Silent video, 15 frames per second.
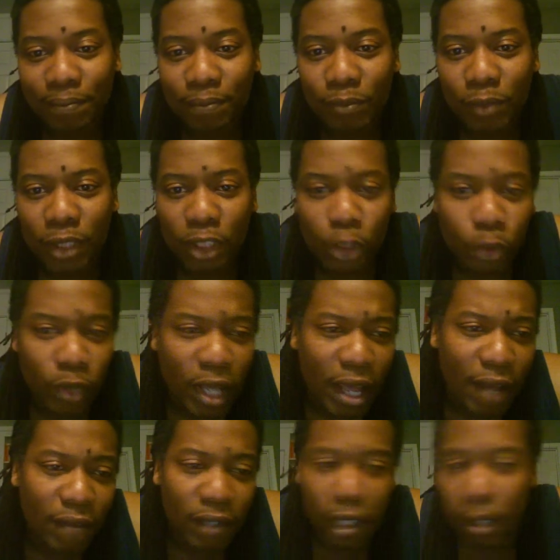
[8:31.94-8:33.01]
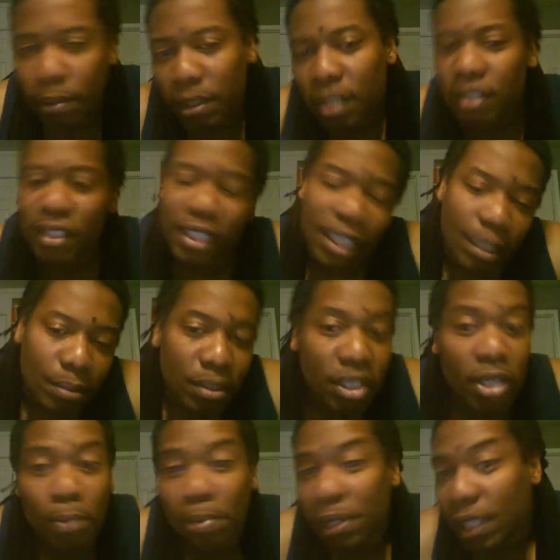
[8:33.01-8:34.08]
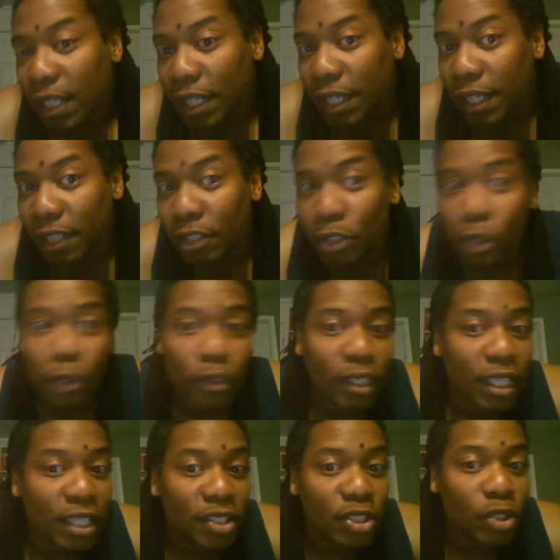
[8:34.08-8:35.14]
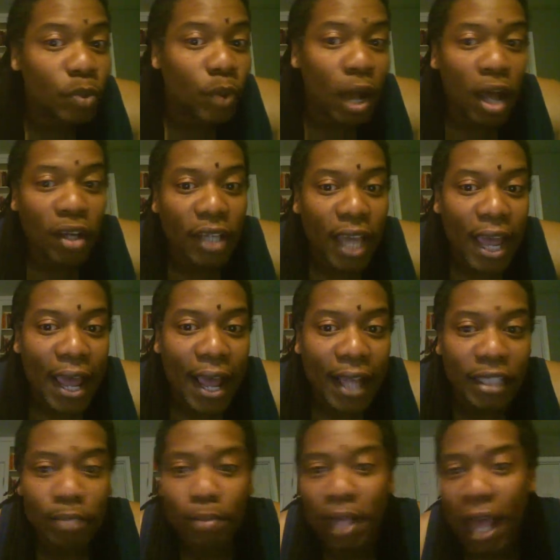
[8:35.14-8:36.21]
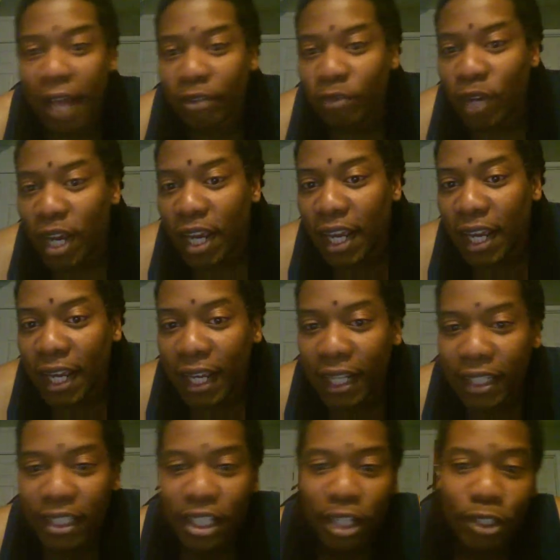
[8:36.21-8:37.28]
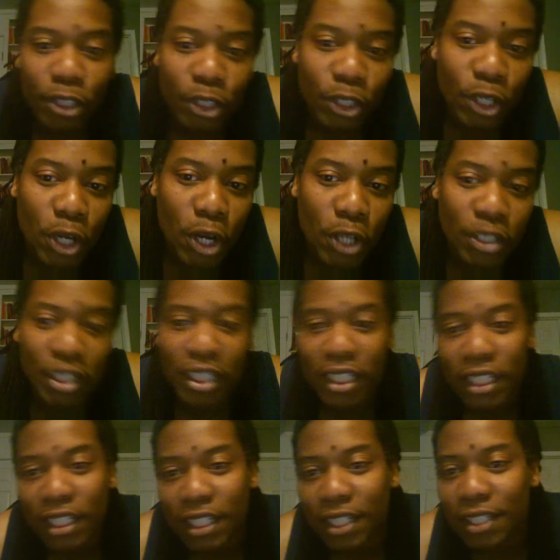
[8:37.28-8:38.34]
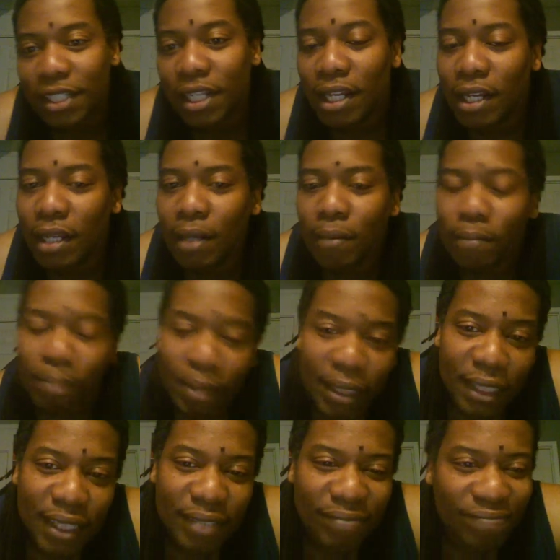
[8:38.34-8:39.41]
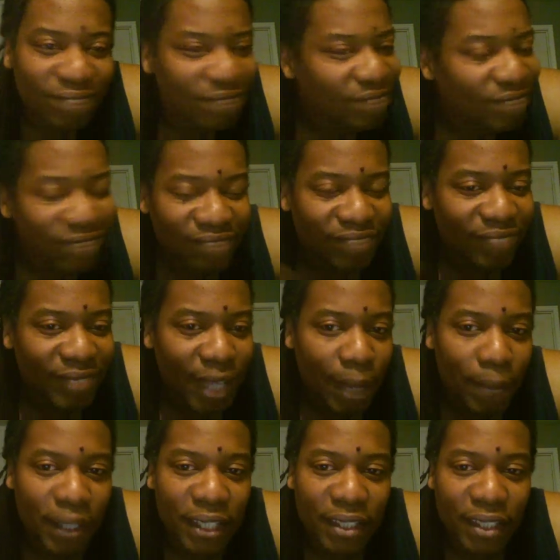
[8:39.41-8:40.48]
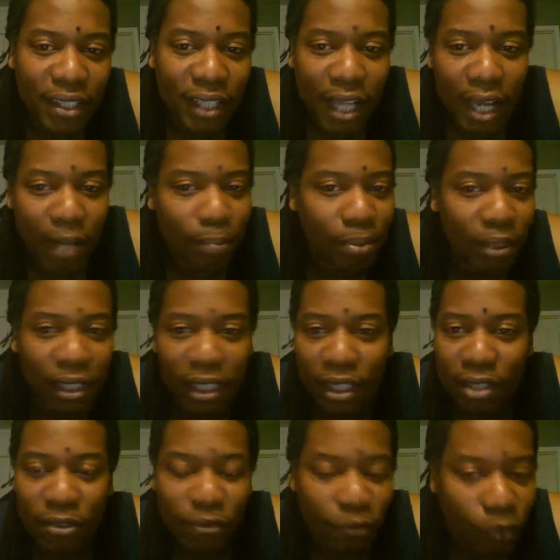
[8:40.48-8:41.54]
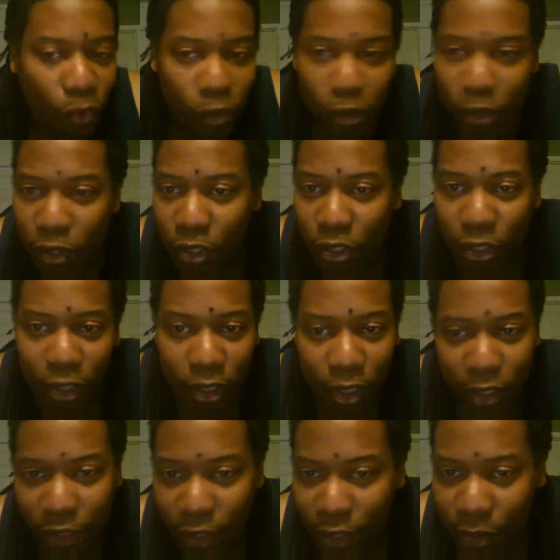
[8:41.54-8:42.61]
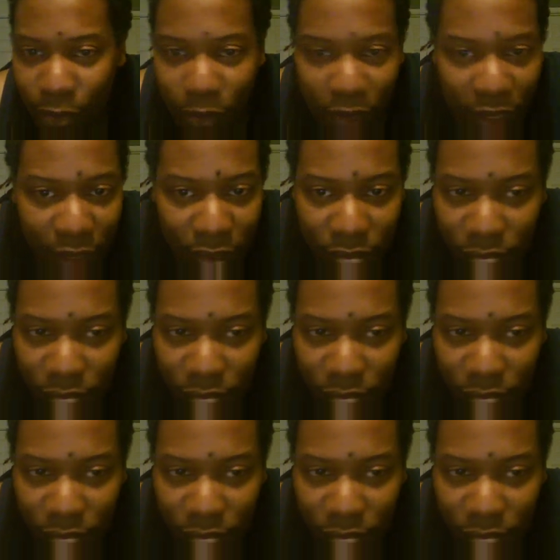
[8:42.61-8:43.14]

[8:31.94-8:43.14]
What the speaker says: We do have a couple other teams that are playing, you know, the King Street Wildcats, Black Rain, Delta Dogs, D's. But, I mean, they're like playing for what?